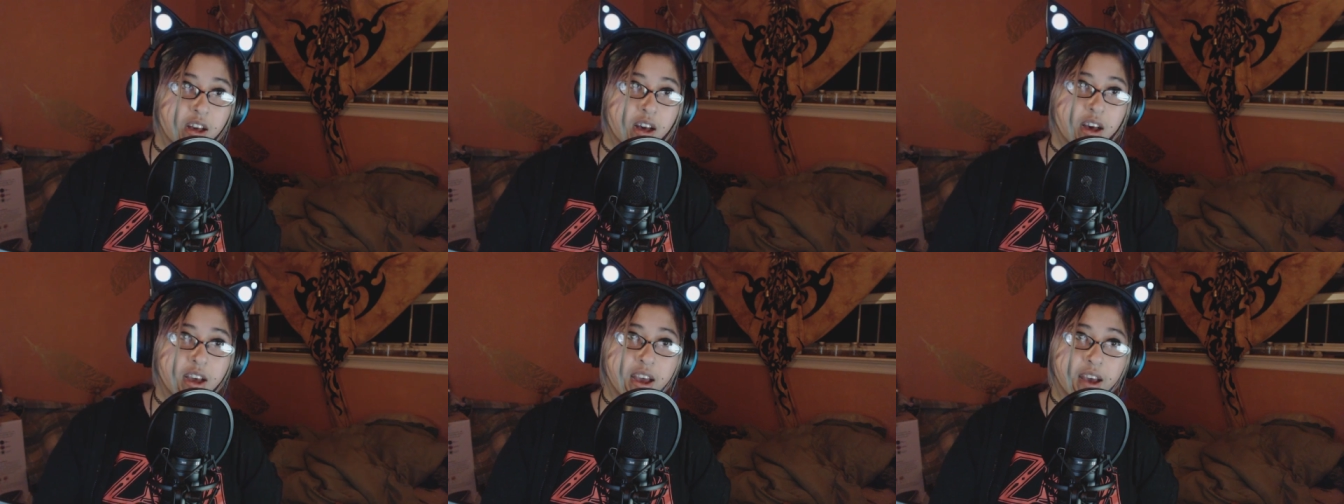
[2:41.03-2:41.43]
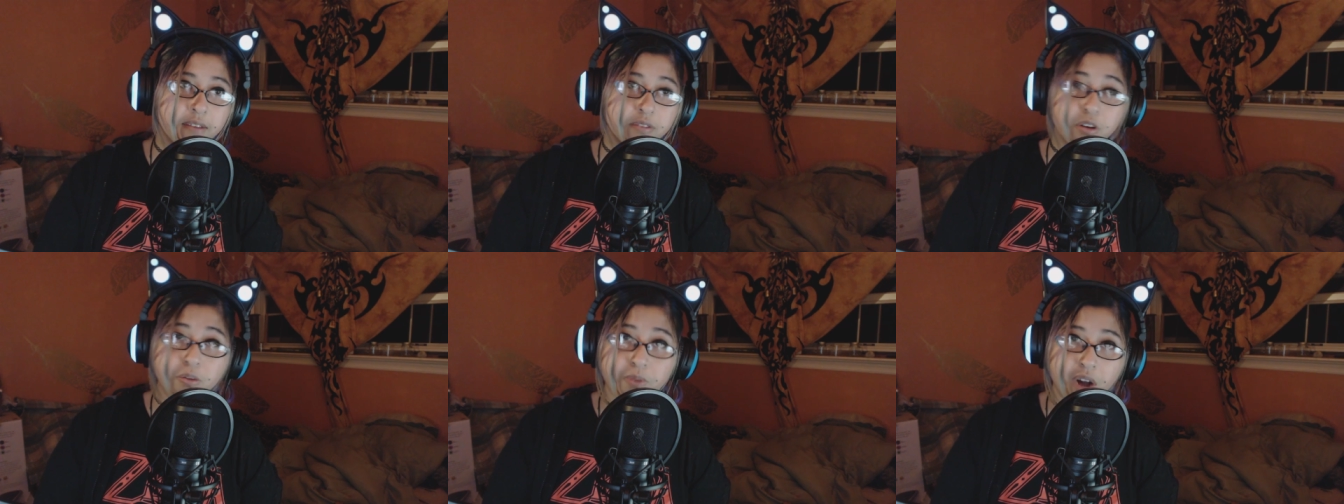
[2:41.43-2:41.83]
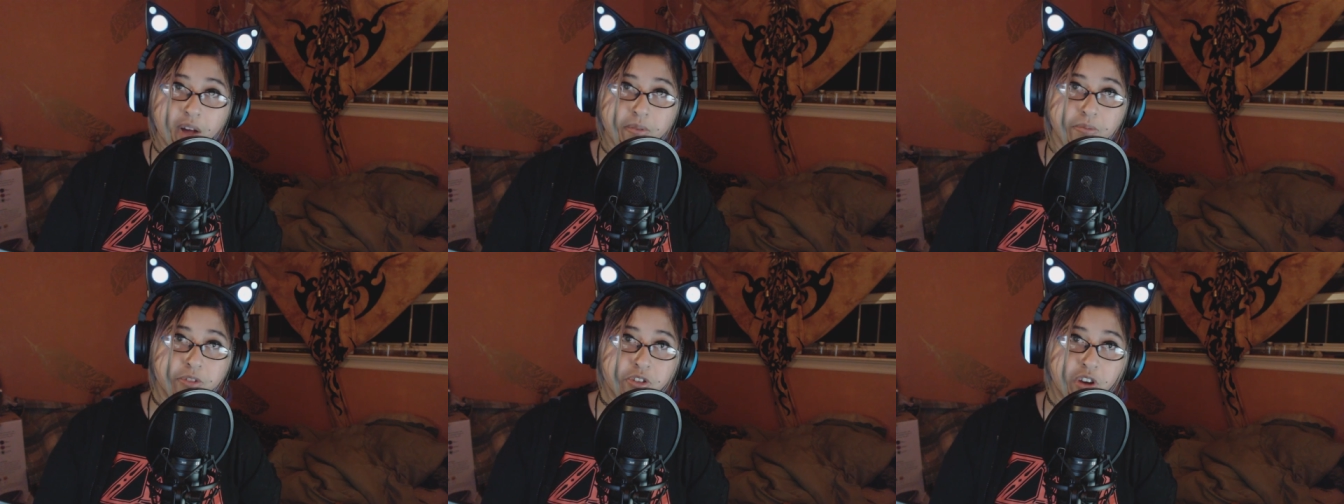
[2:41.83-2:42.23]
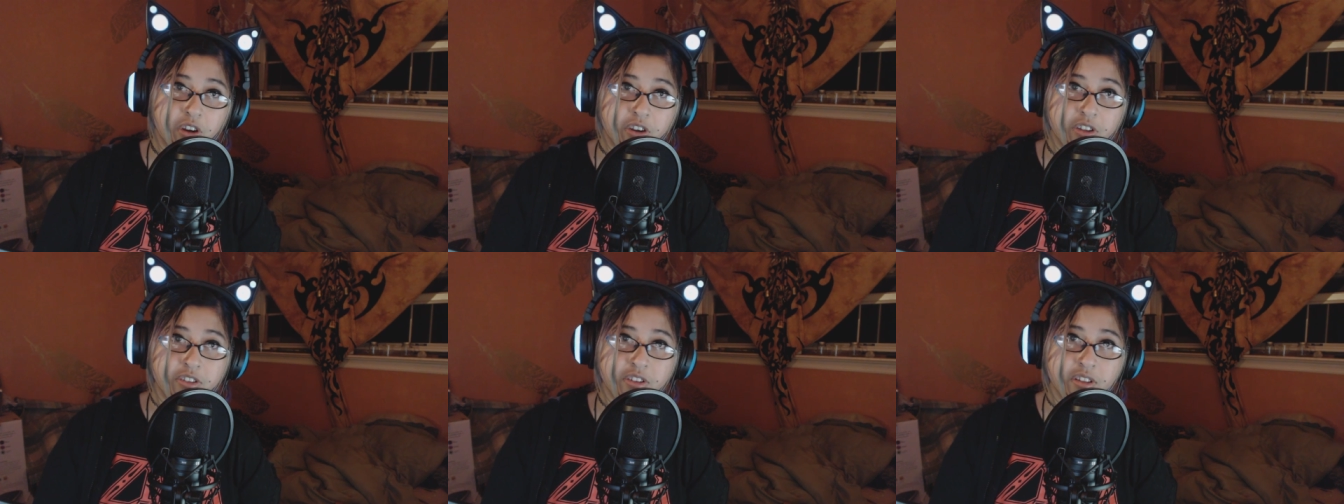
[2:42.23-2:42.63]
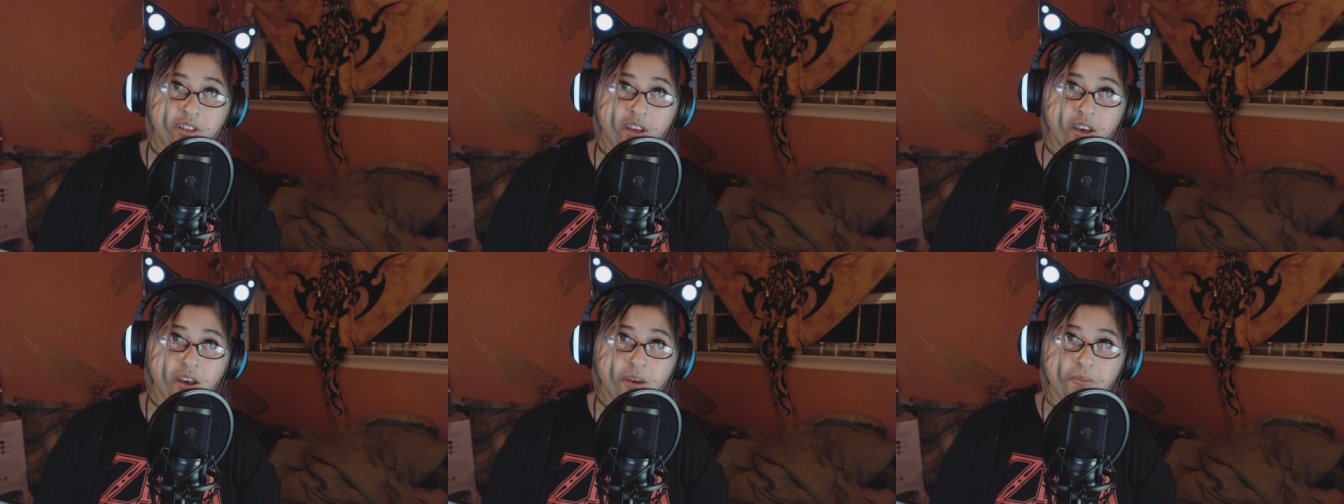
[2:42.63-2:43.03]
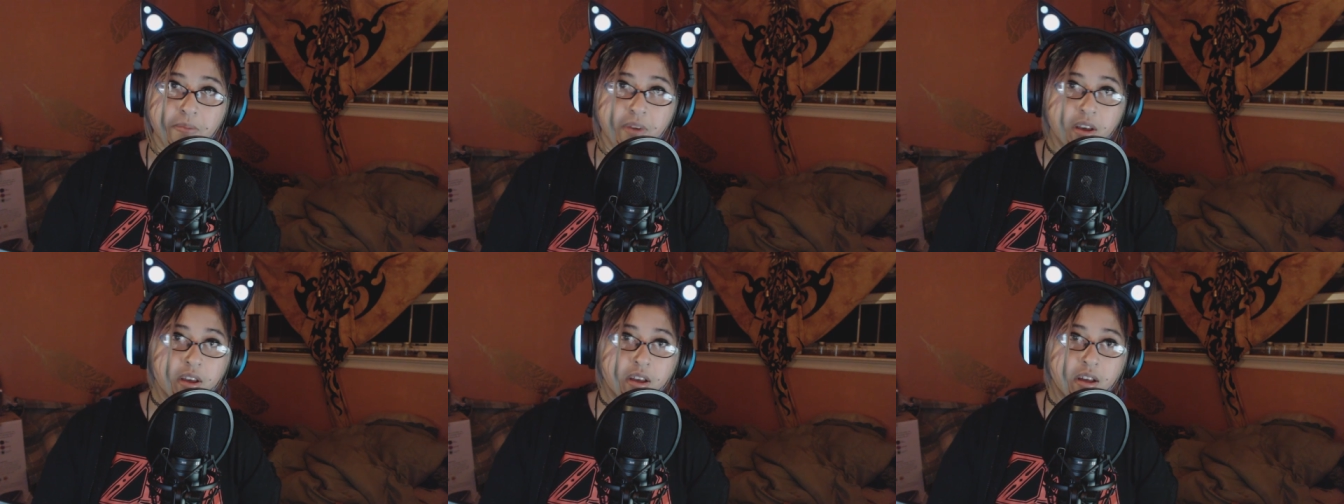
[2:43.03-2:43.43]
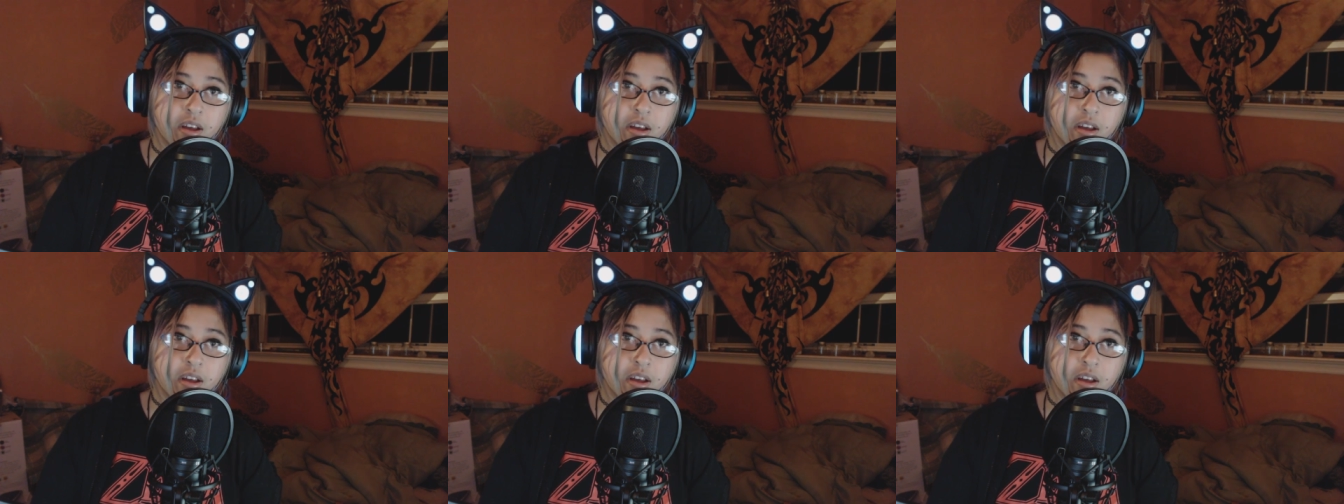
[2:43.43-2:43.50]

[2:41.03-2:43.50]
I have no problems talking to them.